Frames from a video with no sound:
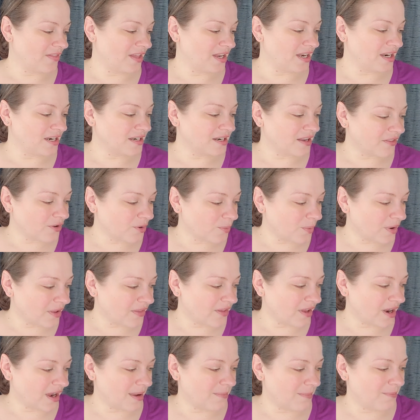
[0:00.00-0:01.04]
then another one
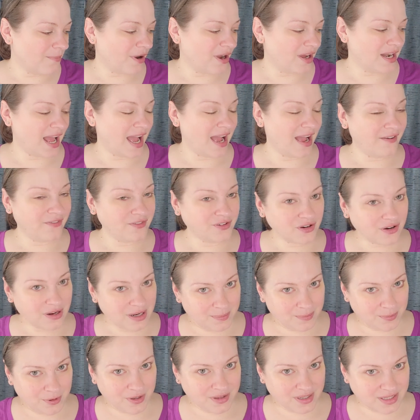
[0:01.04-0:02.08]
that I bought after I
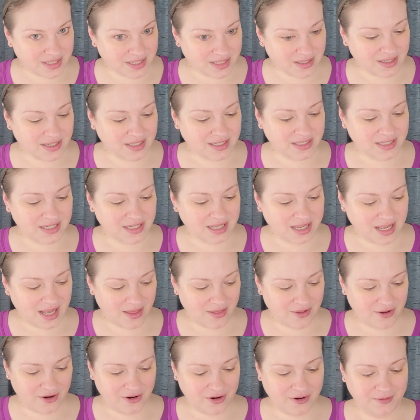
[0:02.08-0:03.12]
put this list
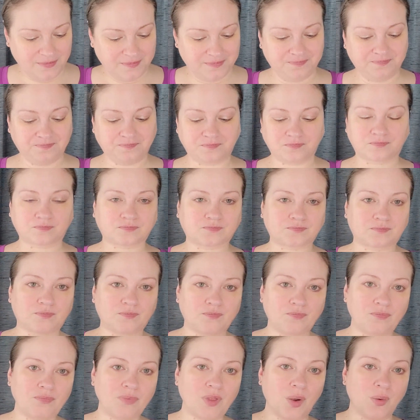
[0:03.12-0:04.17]
together
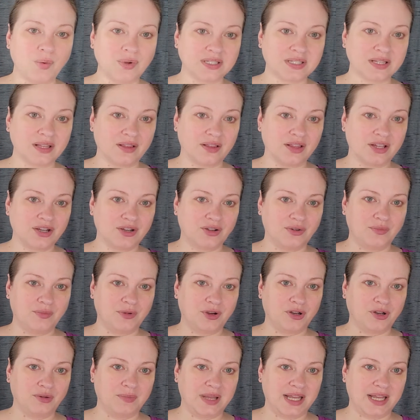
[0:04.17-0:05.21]
was The Little
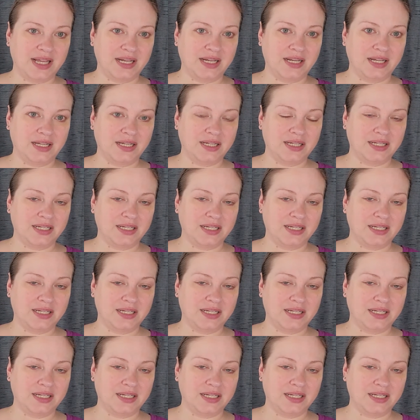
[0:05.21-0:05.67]
Mermaid.